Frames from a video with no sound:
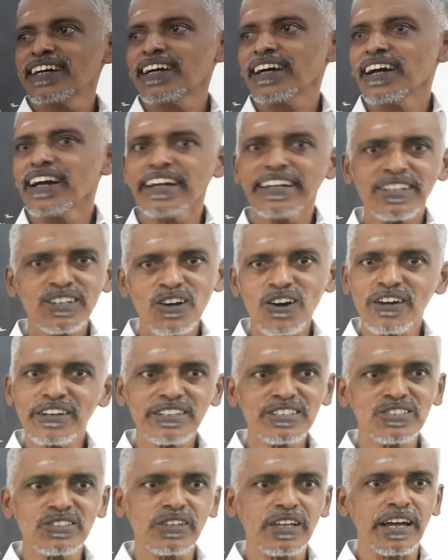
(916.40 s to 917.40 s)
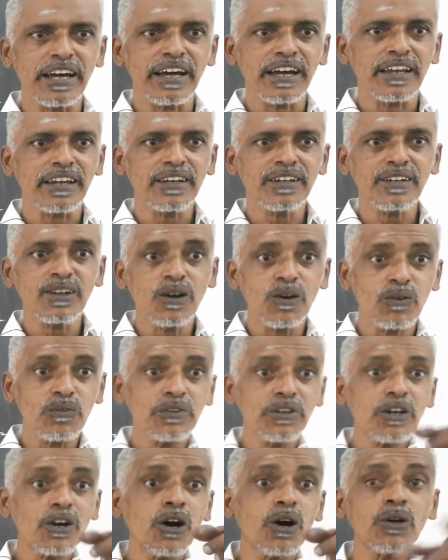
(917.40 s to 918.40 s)
And R is there. Now we
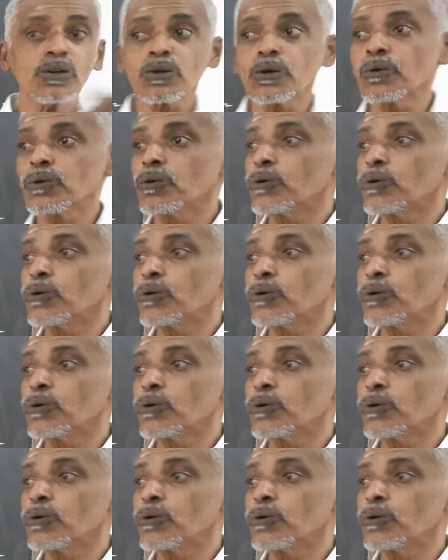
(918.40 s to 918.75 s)
have to